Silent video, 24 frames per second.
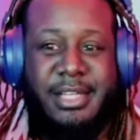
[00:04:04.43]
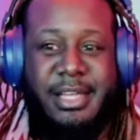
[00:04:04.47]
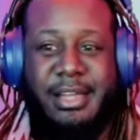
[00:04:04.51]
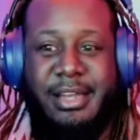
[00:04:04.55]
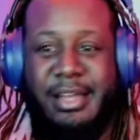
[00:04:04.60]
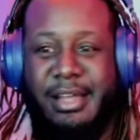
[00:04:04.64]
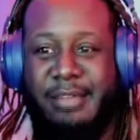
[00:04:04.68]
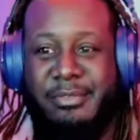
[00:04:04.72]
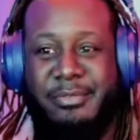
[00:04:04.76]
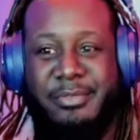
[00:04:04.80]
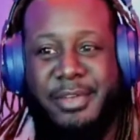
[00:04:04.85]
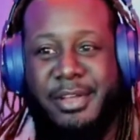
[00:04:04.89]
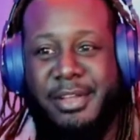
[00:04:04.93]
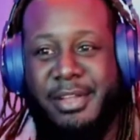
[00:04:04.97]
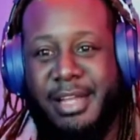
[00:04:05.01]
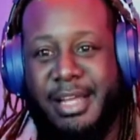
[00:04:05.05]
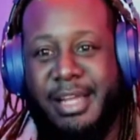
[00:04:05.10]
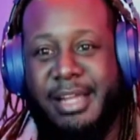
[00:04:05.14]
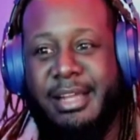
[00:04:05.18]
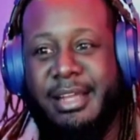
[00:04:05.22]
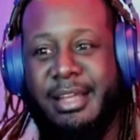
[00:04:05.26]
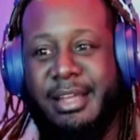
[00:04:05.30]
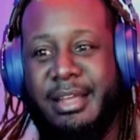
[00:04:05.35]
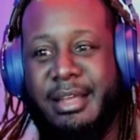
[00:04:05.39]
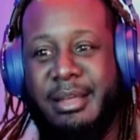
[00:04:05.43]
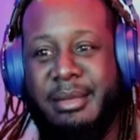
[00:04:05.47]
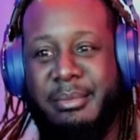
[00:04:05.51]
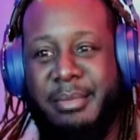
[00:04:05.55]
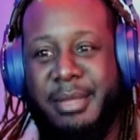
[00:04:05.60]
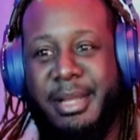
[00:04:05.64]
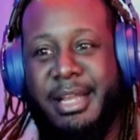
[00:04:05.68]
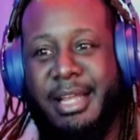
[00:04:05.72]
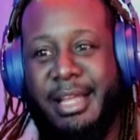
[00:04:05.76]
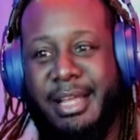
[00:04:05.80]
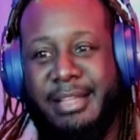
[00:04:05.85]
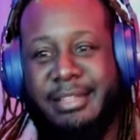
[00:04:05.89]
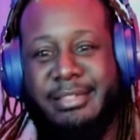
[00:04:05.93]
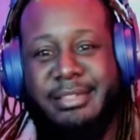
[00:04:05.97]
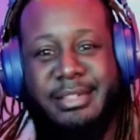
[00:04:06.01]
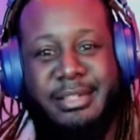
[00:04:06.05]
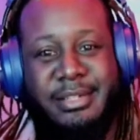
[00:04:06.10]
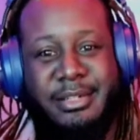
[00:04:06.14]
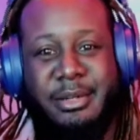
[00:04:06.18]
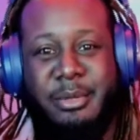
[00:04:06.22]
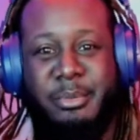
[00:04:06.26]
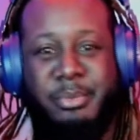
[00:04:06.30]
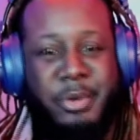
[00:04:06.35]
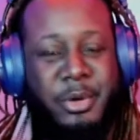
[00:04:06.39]
I, I felt like my dad
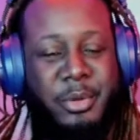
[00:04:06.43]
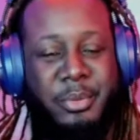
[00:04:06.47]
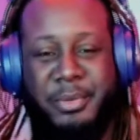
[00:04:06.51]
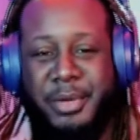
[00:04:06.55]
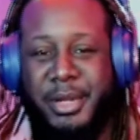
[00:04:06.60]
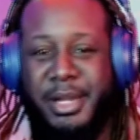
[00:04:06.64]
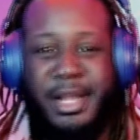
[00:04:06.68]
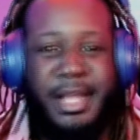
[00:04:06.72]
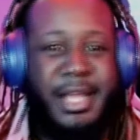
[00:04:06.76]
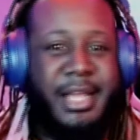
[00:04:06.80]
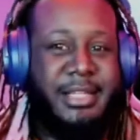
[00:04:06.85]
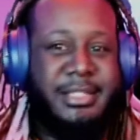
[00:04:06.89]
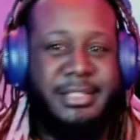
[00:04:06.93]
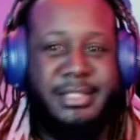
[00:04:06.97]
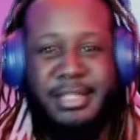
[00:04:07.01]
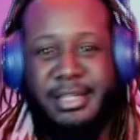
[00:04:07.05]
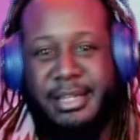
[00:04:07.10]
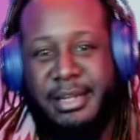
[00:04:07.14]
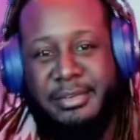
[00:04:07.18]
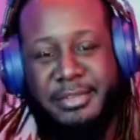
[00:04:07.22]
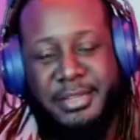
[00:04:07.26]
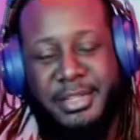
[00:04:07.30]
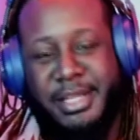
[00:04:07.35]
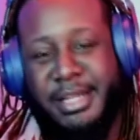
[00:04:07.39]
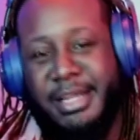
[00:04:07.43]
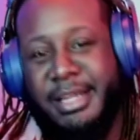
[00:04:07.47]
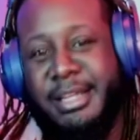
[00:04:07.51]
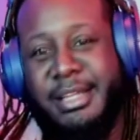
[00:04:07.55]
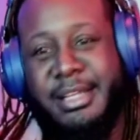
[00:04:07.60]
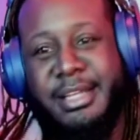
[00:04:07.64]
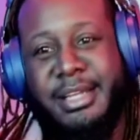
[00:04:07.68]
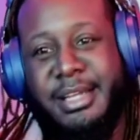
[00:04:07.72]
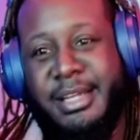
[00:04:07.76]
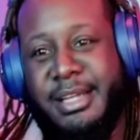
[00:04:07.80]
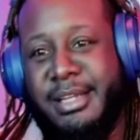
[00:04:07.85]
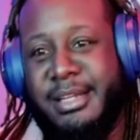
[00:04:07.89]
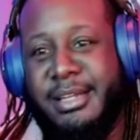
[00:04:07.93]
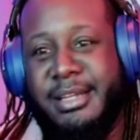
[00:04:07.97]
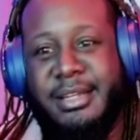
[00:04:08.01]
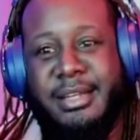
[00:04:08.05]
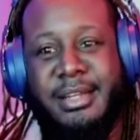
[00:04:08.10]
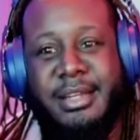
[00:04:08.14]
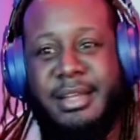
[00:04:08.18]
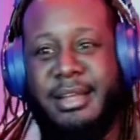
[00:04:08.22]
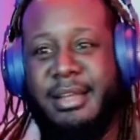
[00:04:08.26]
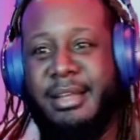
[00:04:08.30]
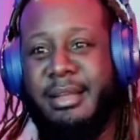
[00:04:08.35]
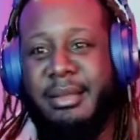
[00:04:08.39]
took appropriate action in everything he did,
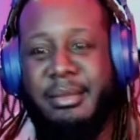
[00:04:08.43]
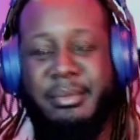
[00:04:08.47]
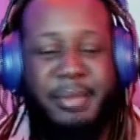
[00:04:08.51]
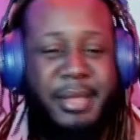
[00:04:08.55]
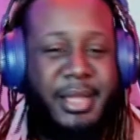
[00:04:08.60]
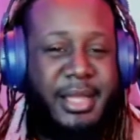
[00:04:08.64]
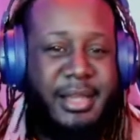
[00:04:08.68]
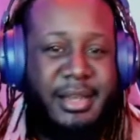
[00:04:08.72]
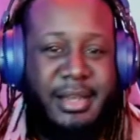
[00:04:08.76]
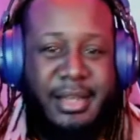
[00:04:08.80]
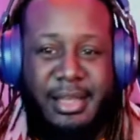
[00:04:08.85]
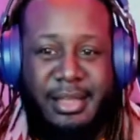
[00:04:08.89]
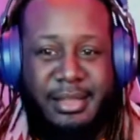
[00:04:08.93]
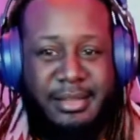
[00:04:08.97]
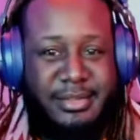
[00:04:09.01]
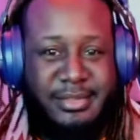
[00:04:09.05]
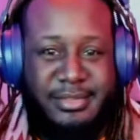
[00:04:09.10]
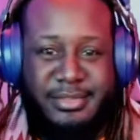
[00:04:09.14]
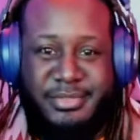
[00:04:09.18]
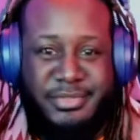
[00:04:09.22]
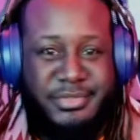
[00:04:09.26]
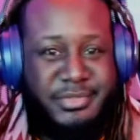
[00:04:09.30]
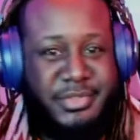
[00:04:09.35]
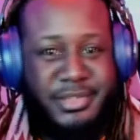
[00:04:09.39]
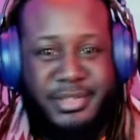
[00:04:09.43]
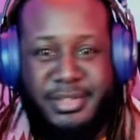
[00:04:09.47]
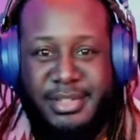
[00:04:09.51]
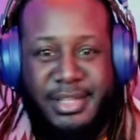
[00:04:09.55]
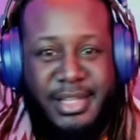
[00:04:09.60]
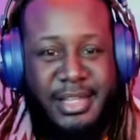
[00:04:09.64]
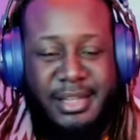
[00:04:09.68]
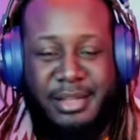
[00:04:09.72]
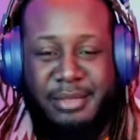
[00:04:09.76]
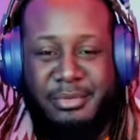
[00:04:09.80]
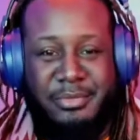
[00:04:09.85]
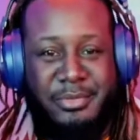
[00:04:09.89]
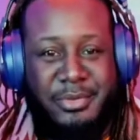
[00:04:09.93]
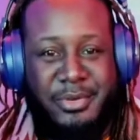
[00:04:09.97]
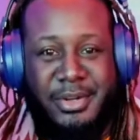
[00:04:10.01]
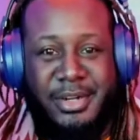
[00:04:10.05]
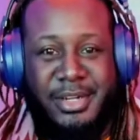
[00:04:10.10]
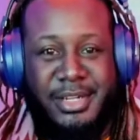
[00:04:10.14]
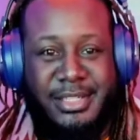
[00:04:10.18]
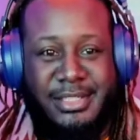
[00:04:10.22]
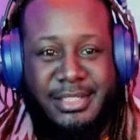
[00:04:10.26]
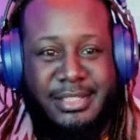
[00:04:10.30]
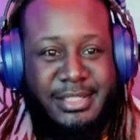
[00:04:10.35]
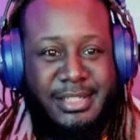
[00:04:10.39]
and man, I just, I love him
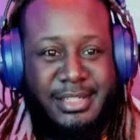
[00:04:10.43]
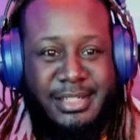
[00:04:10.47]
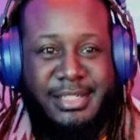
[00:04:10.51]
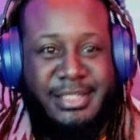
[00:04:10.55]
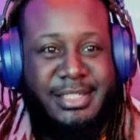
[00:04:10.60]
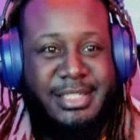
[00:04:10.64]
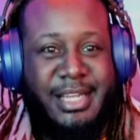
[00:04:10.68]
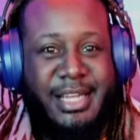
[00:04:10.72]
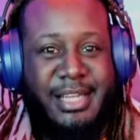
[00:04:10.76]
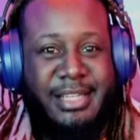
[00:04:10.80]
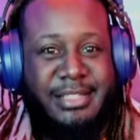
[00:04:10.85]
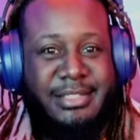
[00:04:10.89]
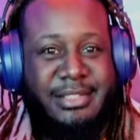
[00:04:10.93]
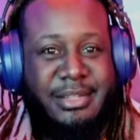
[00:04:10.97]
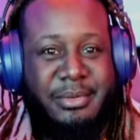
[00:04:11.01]
for it to this day.